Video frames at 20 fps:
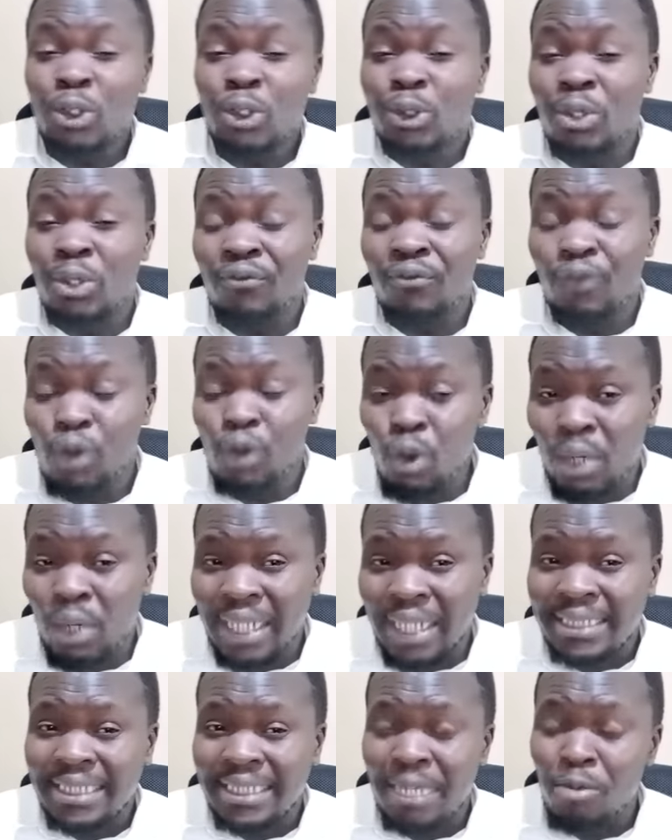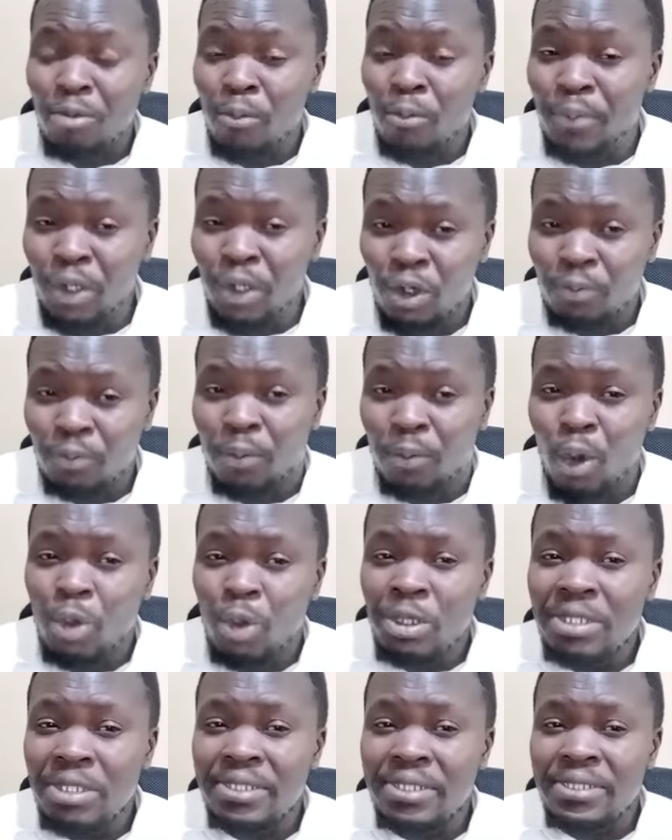also, if you look at some opinion
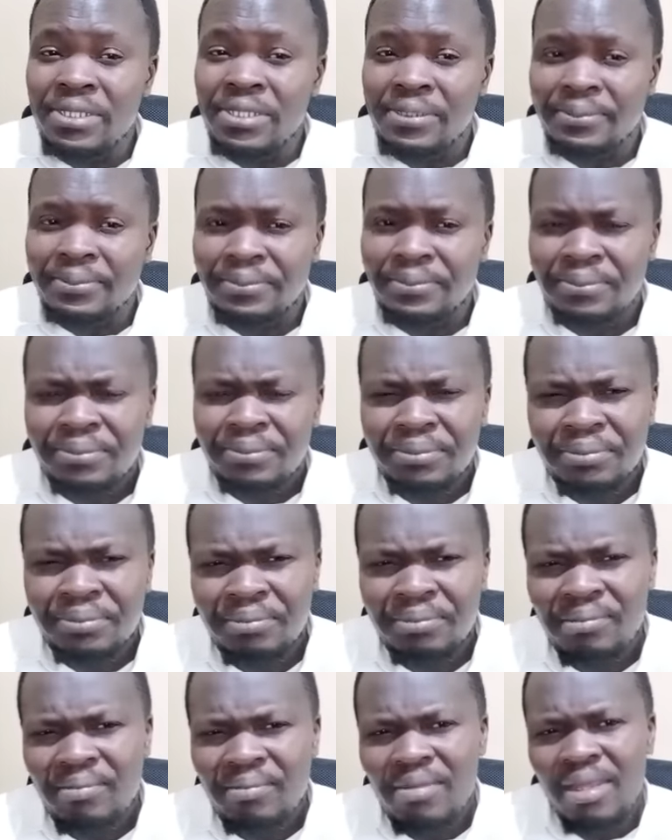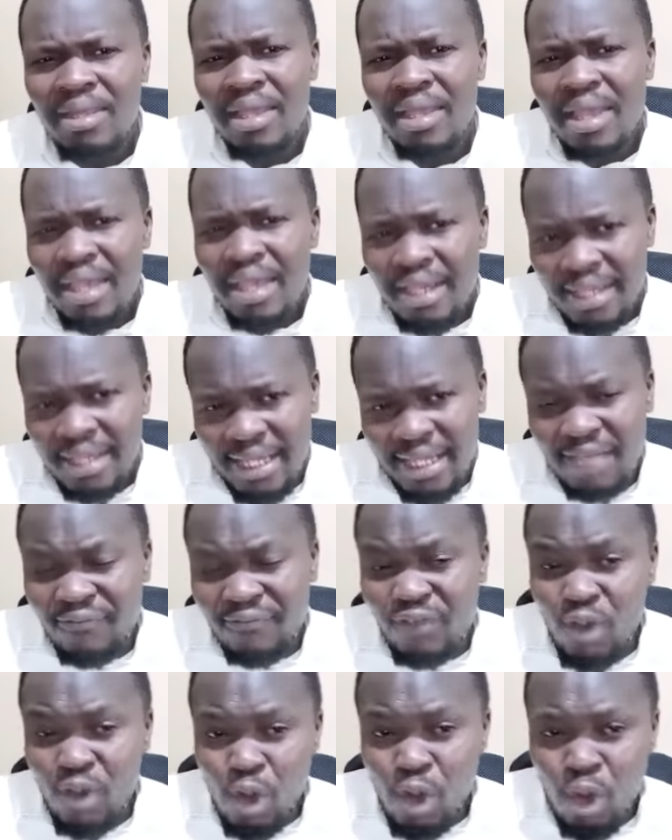polls,
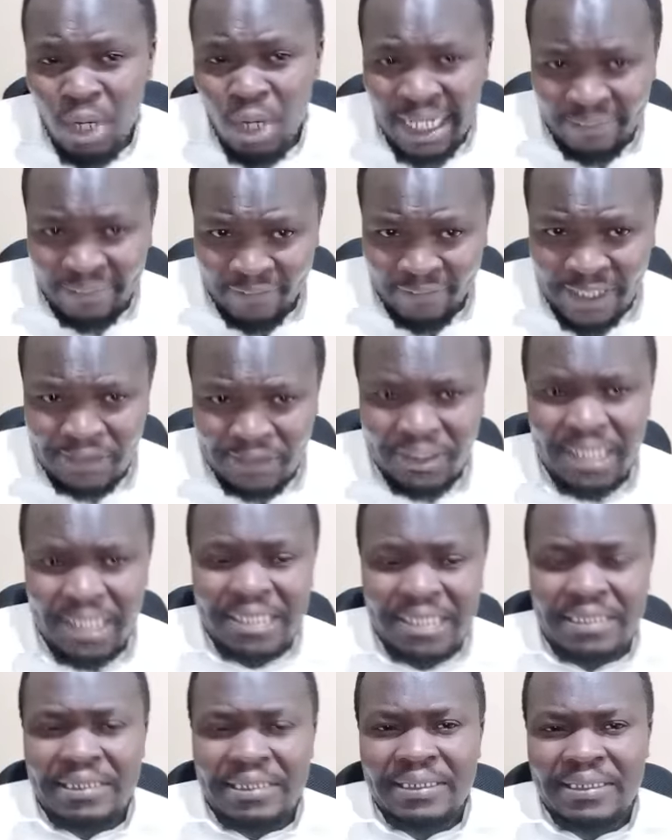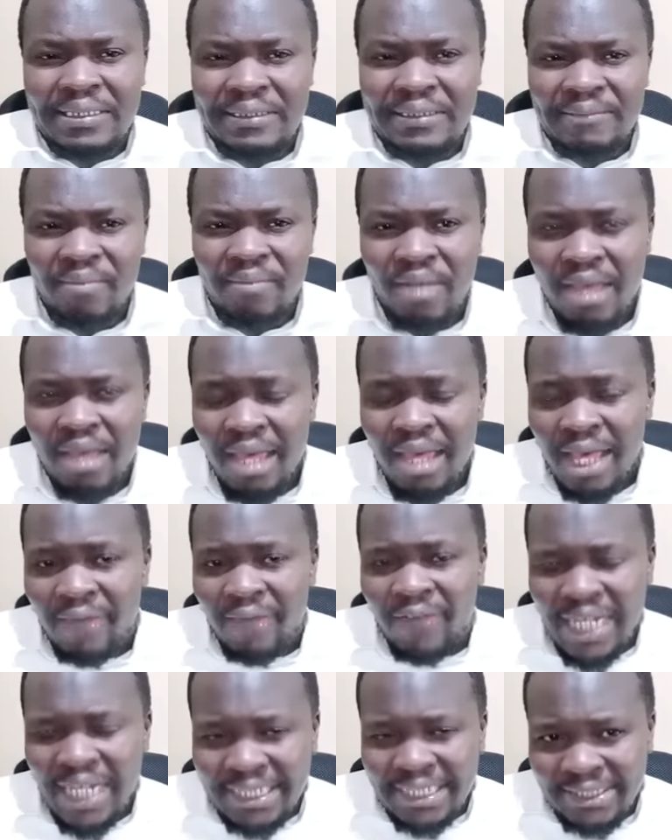if you look at the trends
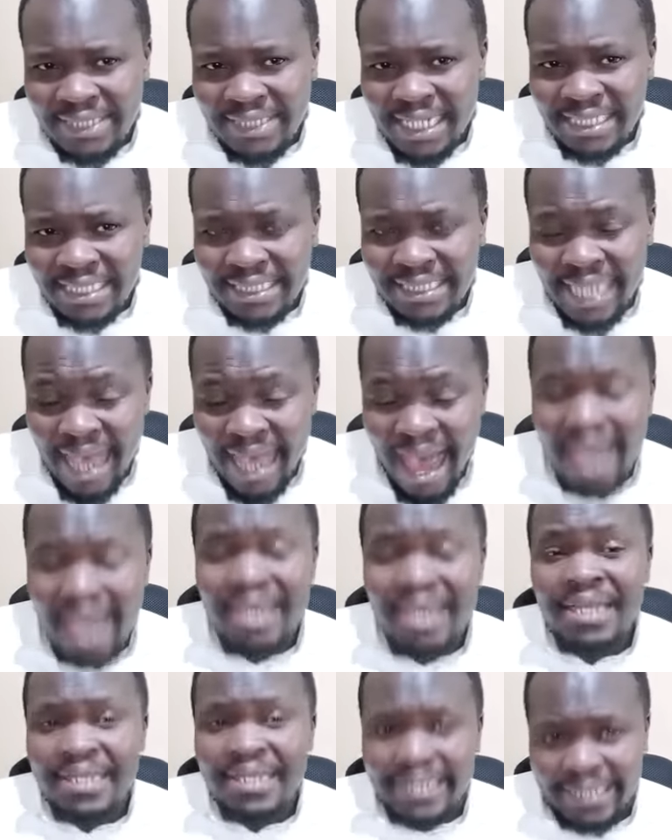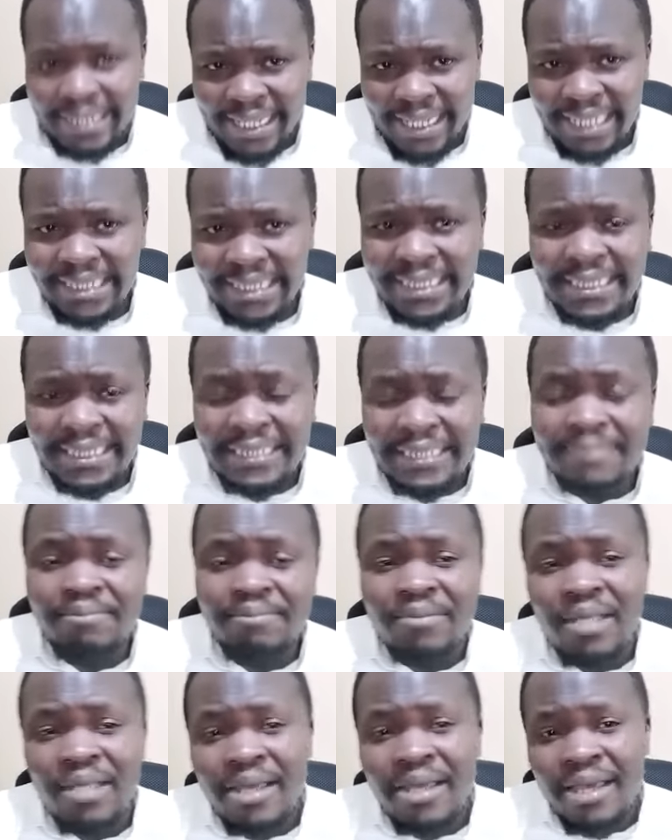are
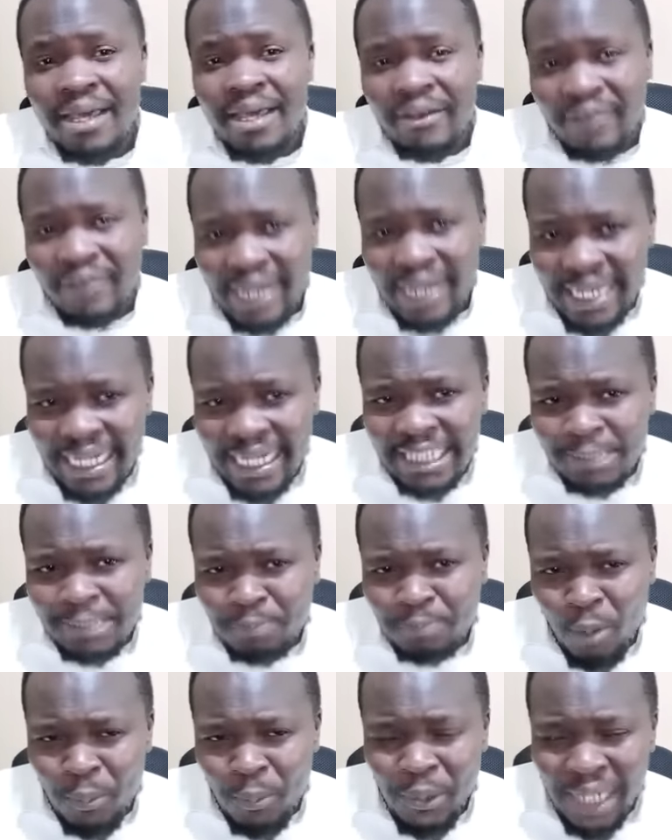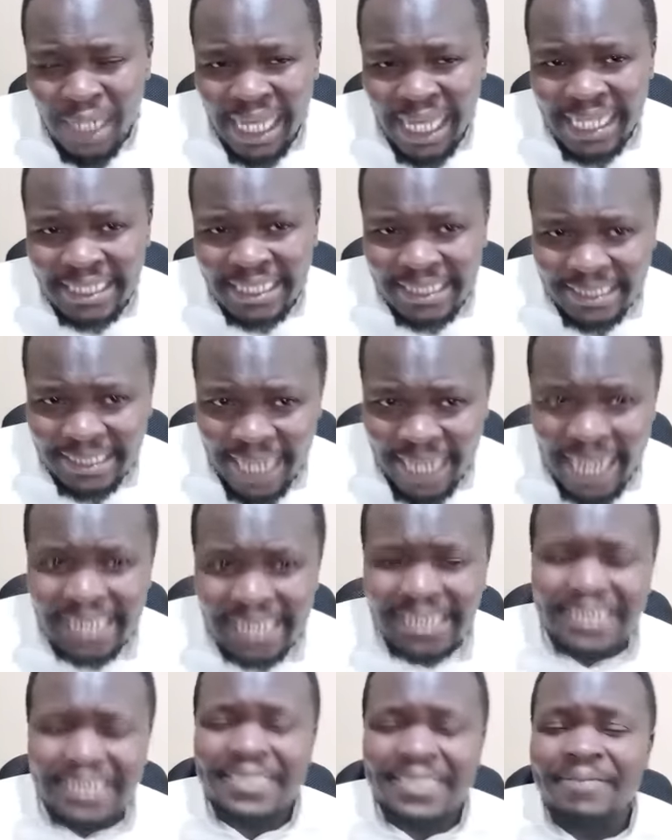indicating Raila's popularity
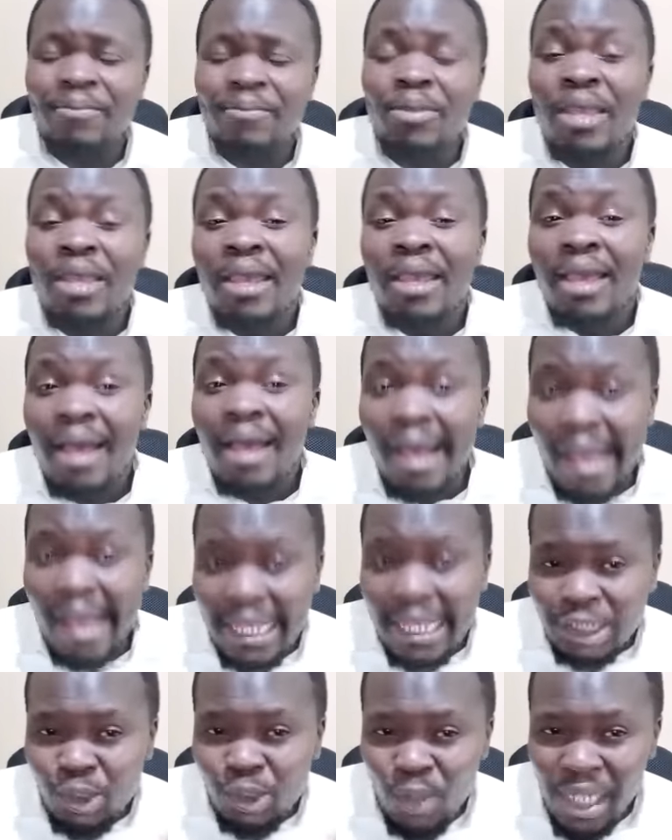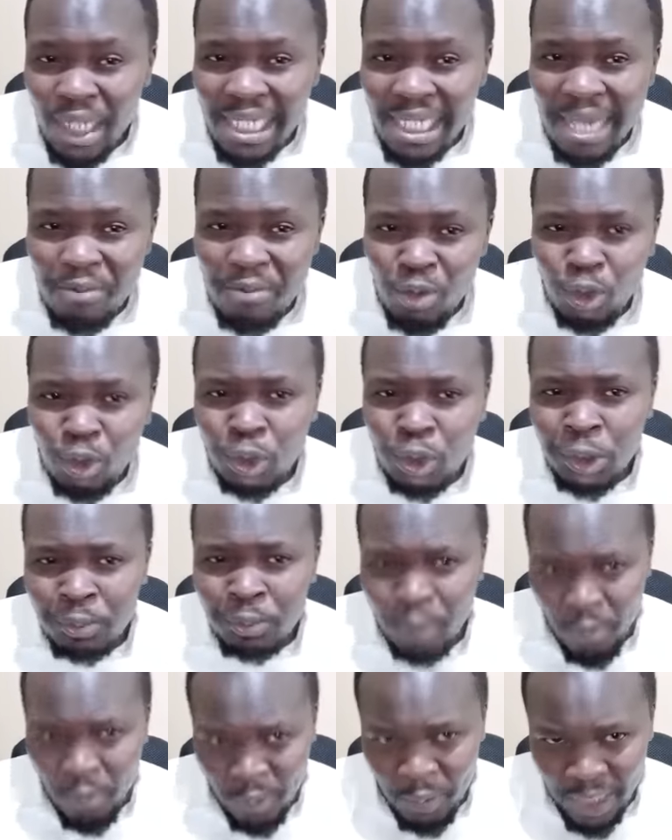rising as William Ruto's
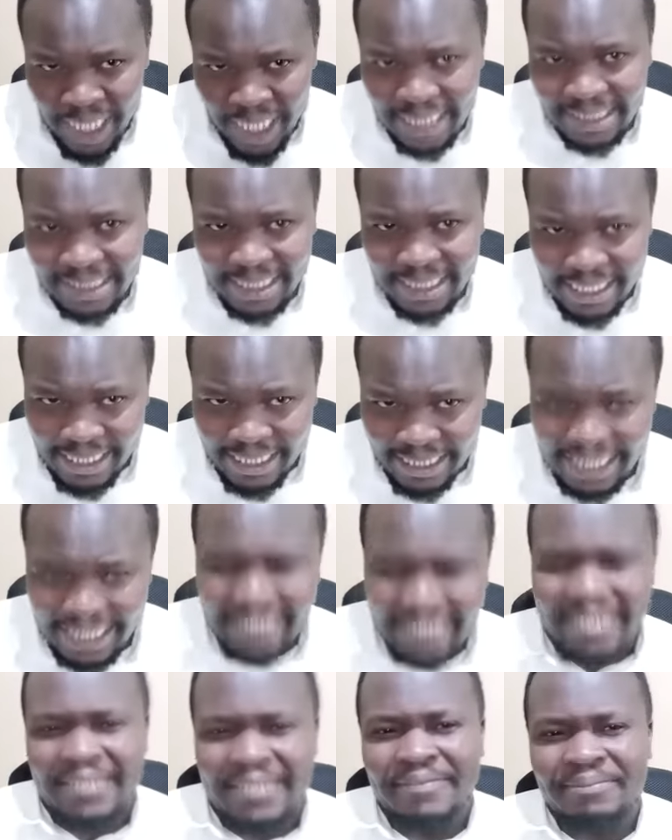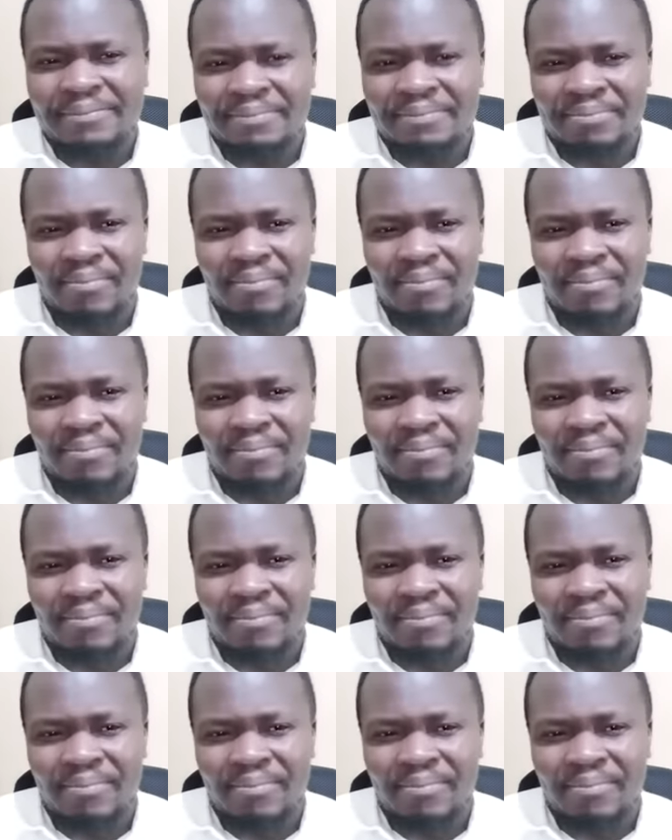popularity declining.